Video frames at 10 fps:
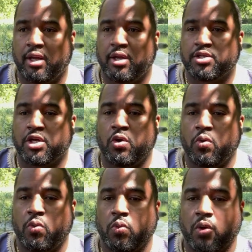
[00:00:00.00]

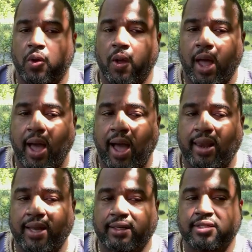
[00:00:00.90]
So I
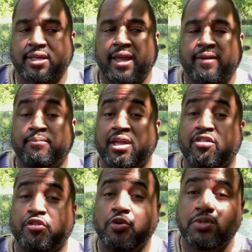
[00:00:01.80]
like to say, be
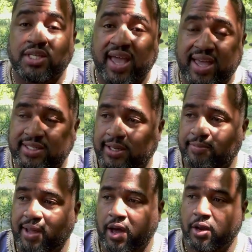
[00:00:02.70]
enthusiastic
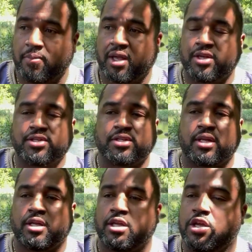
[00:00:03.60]
about it, because
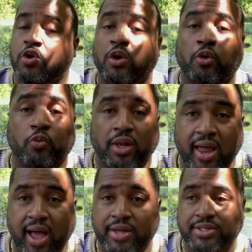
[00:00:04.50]
you're going to
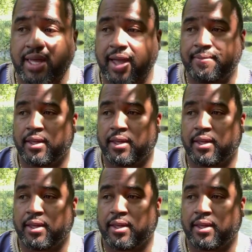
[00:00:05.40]
realize that,